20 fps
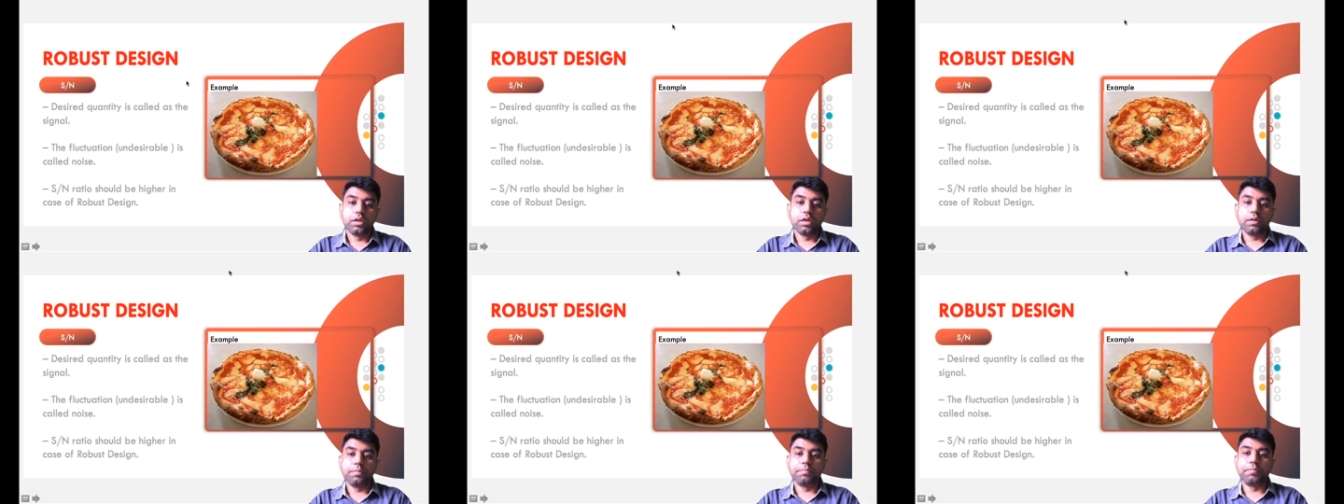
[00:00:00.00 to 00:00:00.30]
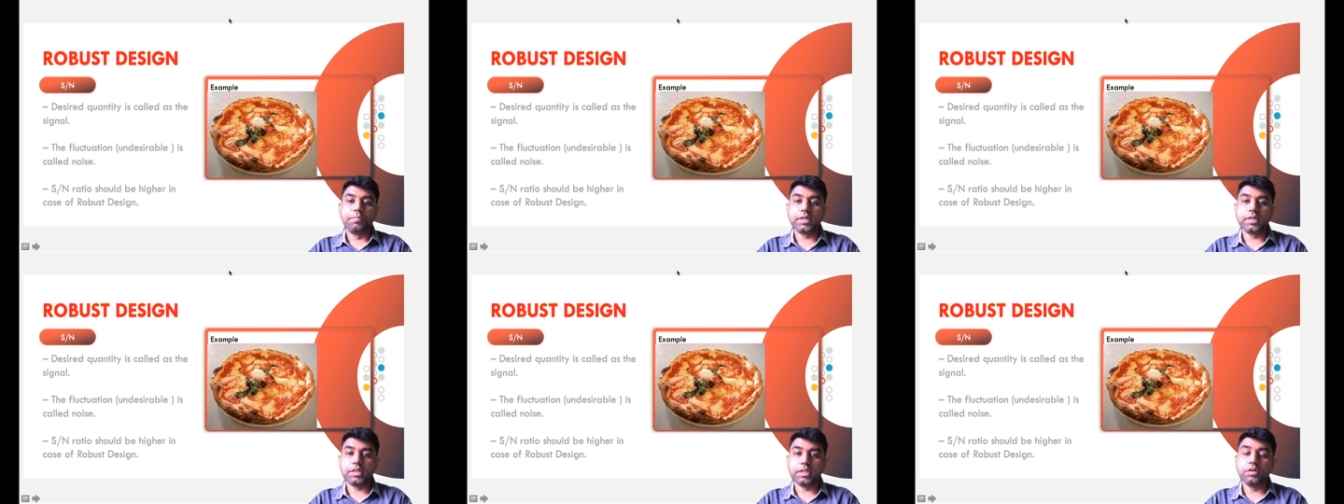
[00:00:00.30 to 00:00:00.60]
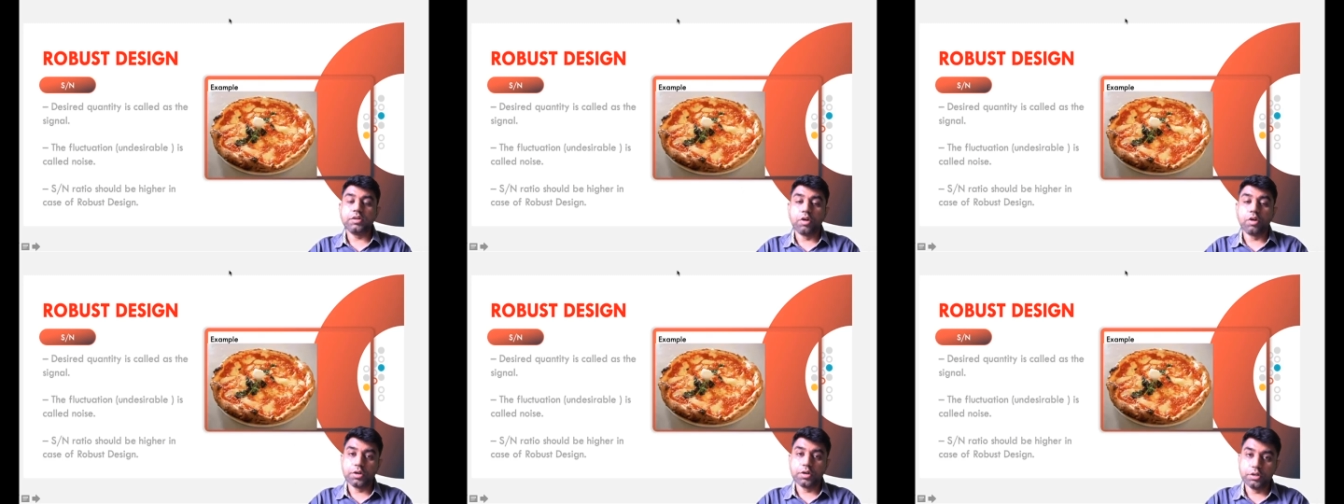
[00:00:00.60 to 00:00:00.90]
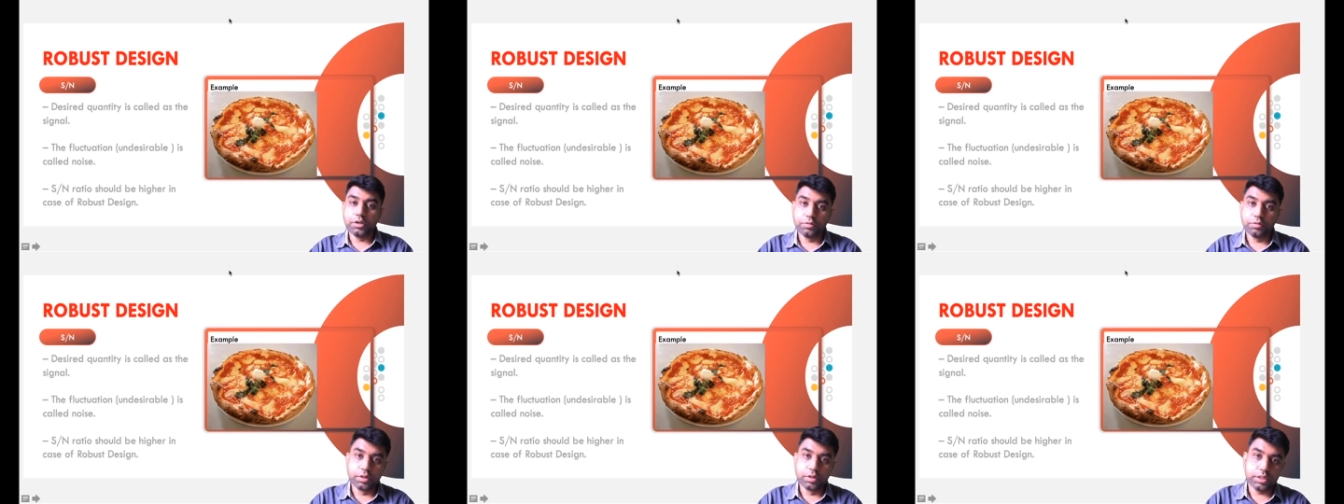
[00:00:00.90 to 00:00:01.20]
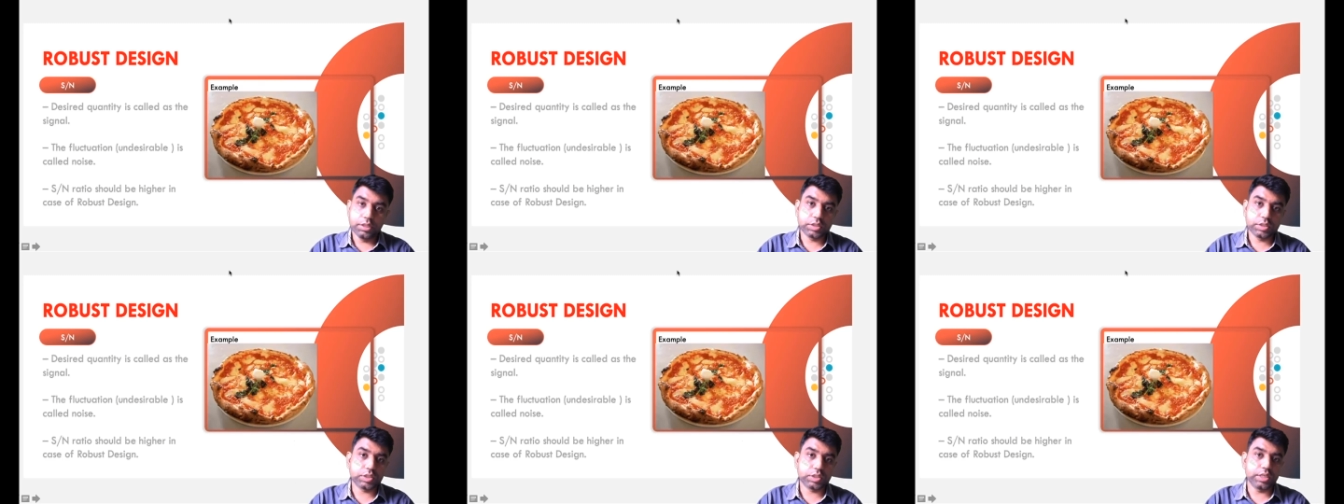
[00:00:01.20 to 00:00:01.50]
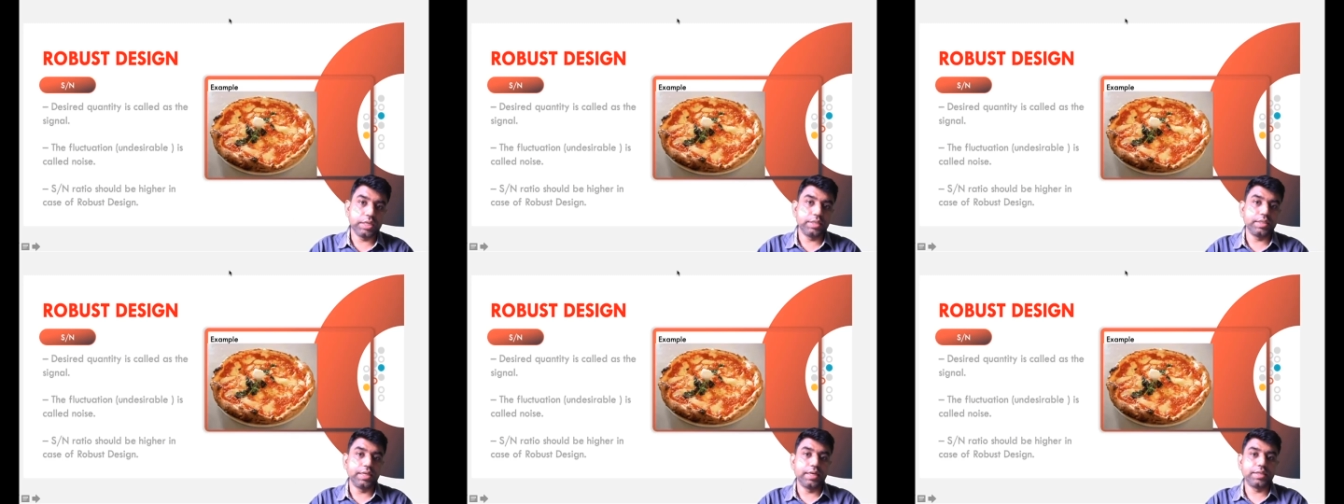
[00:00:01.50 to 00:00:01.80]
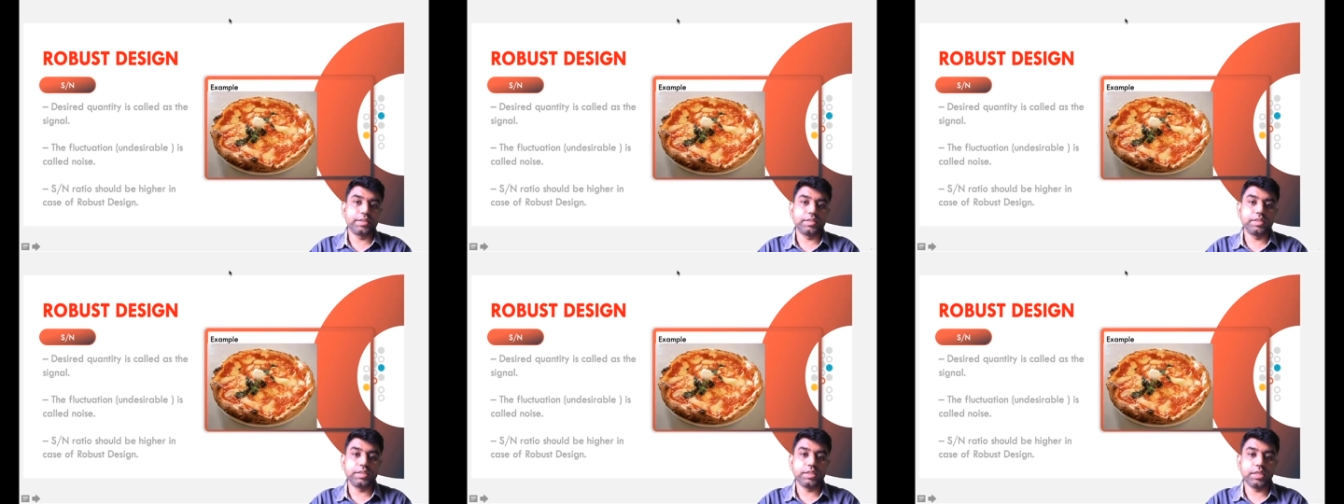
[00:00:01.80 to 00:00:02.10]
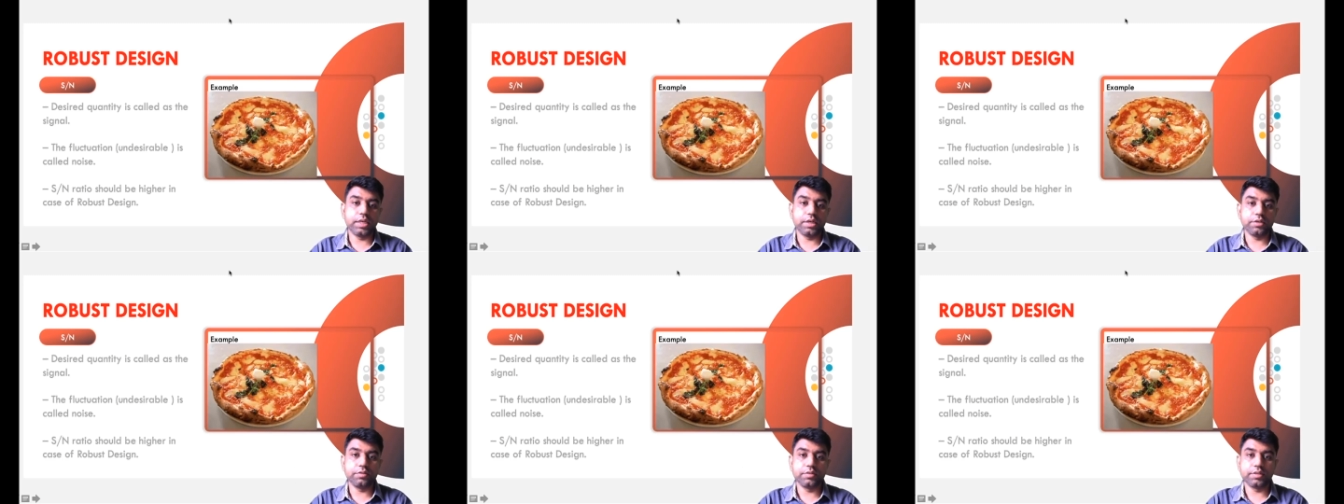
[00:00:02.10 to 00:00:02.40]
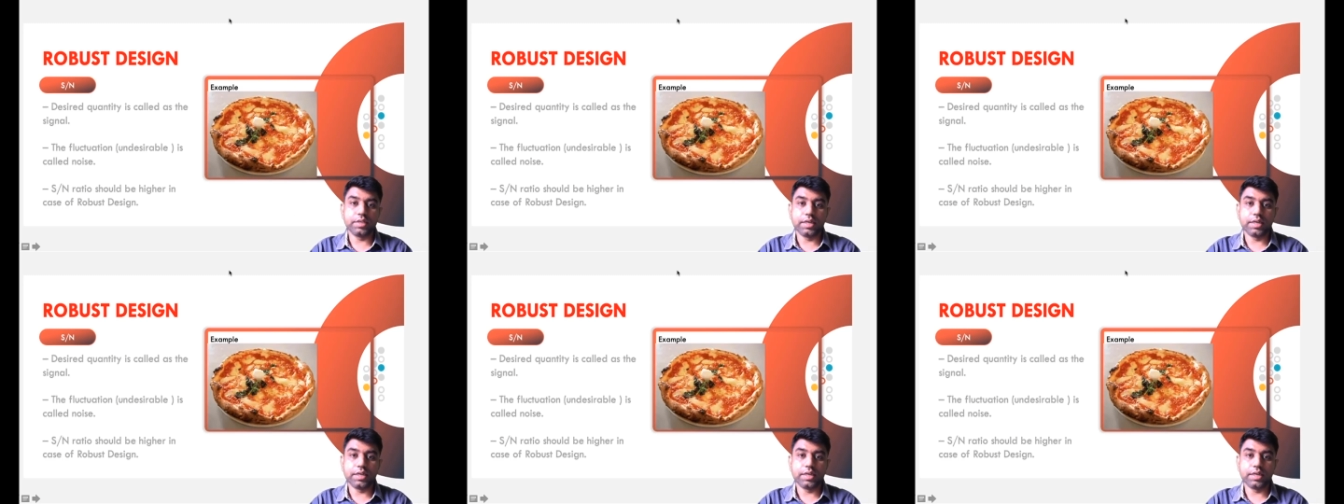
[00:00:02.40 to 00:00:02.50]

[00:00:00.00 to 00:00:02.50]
But in order to understand that scenario,